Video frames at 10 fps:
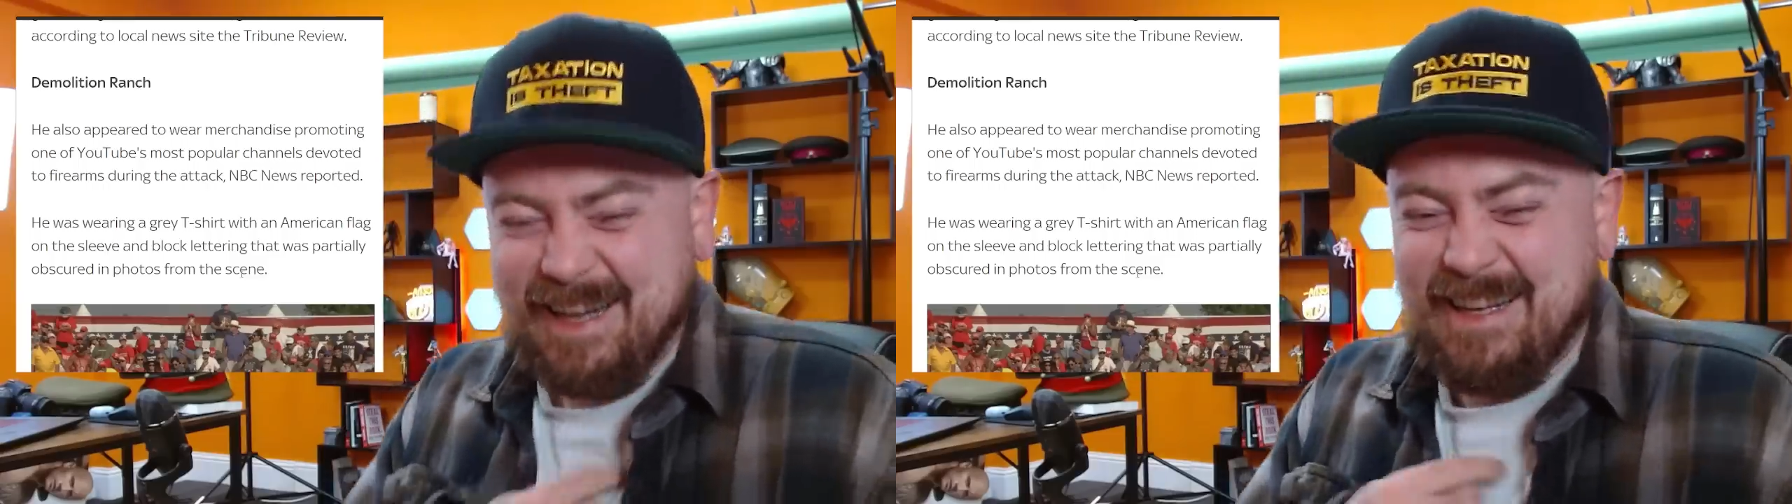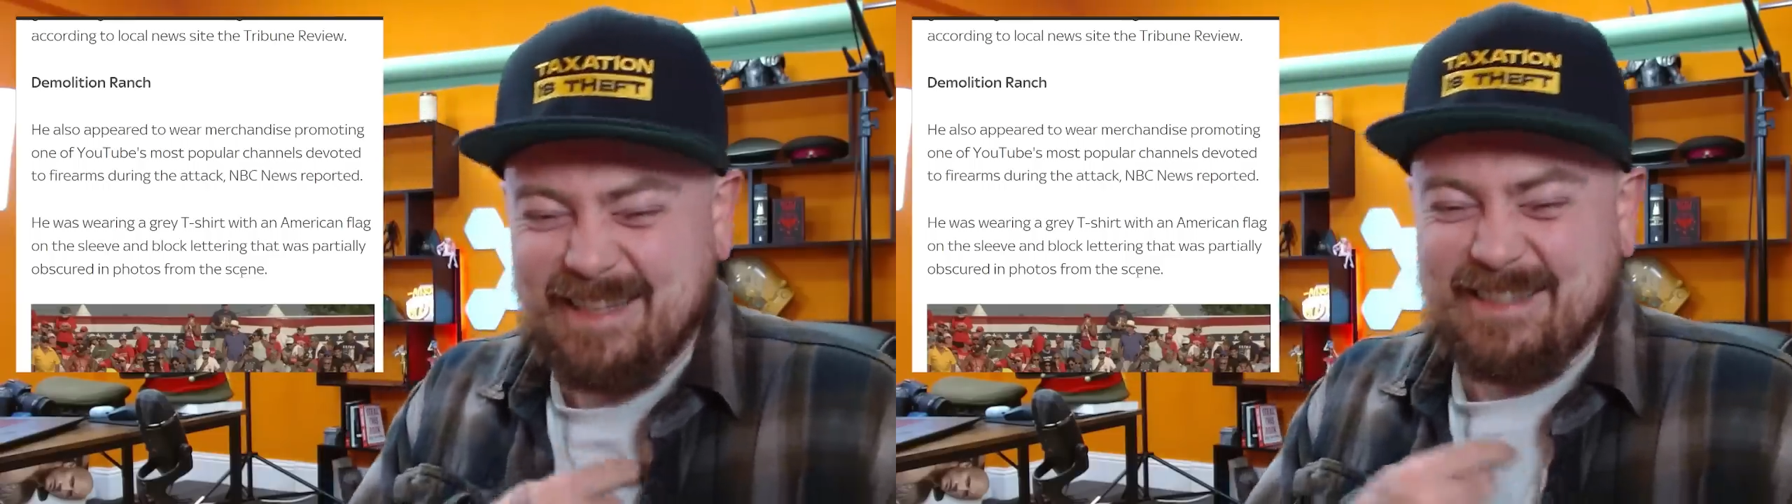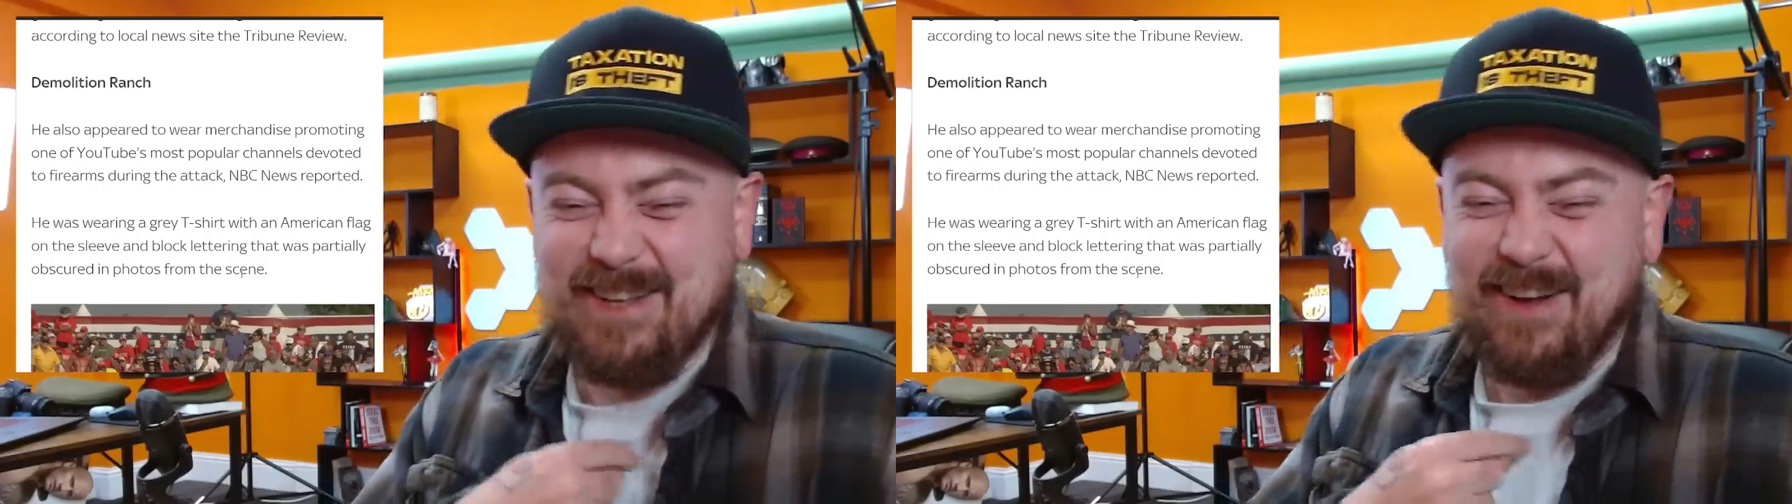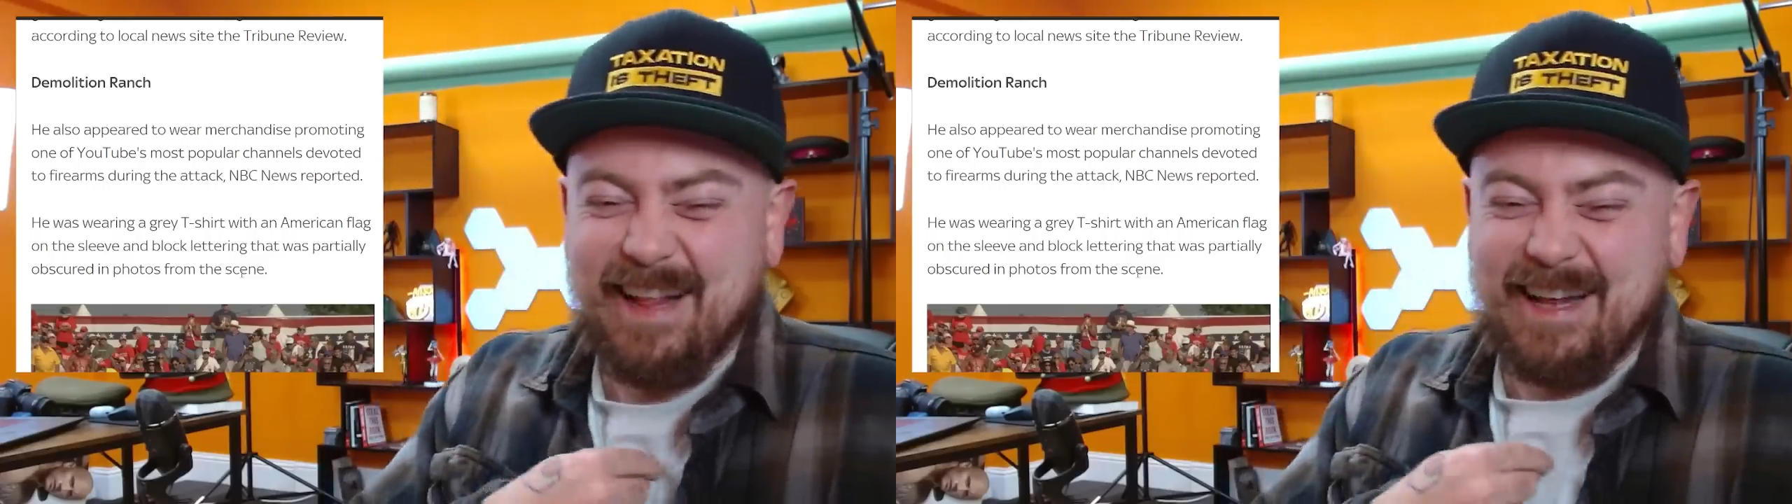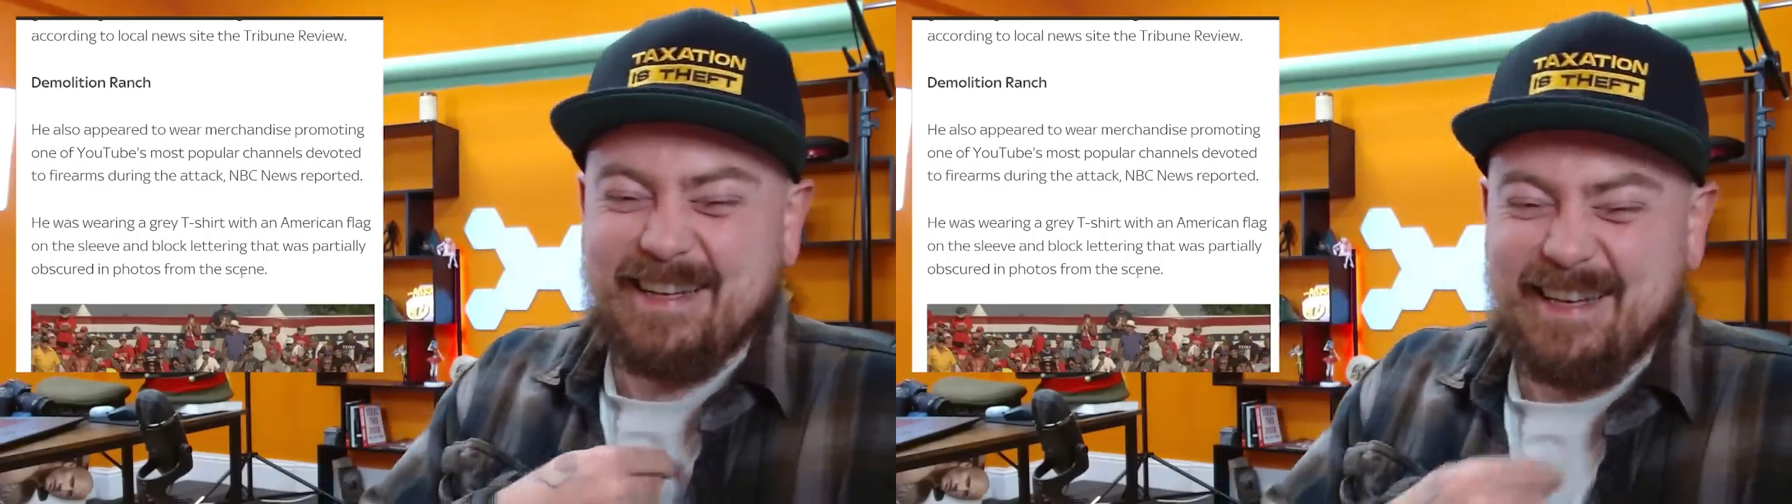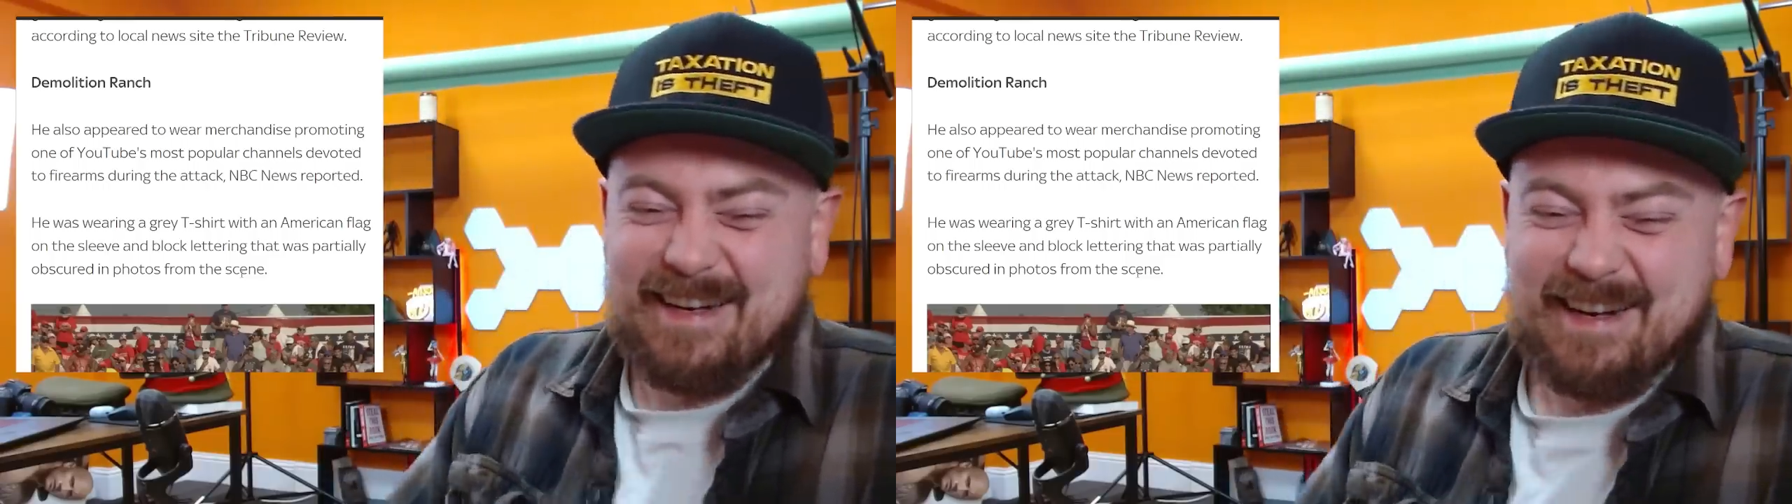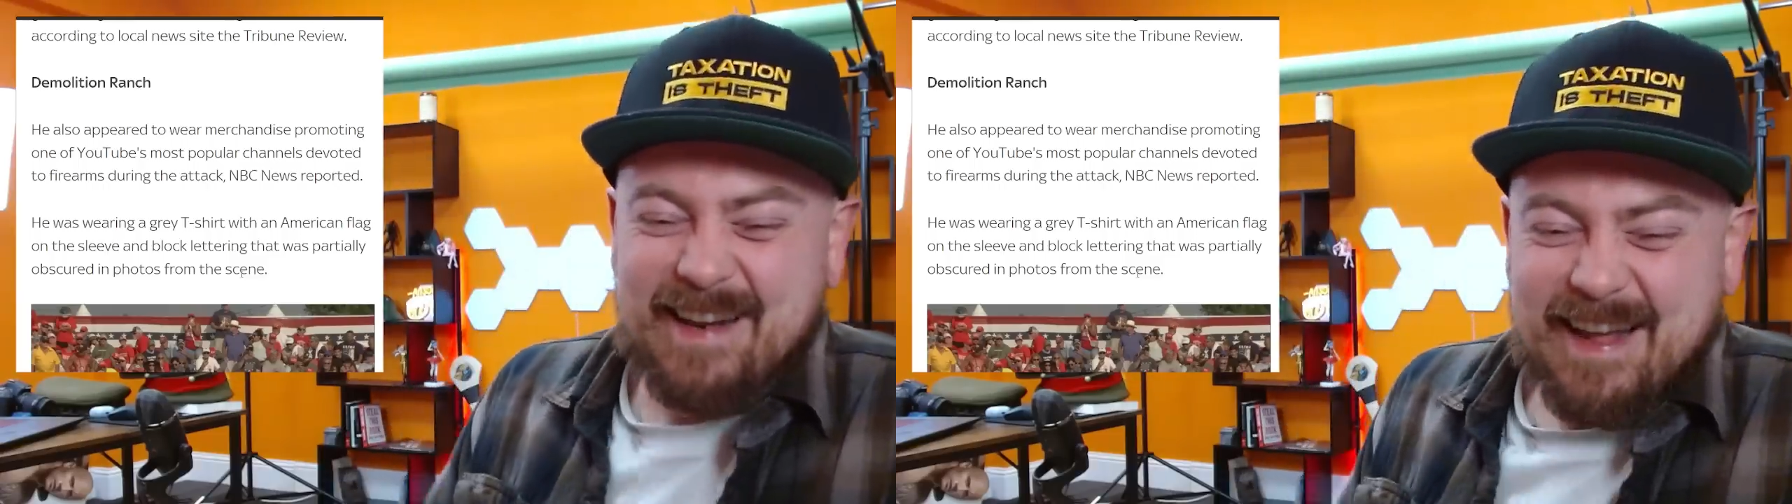It's all in here.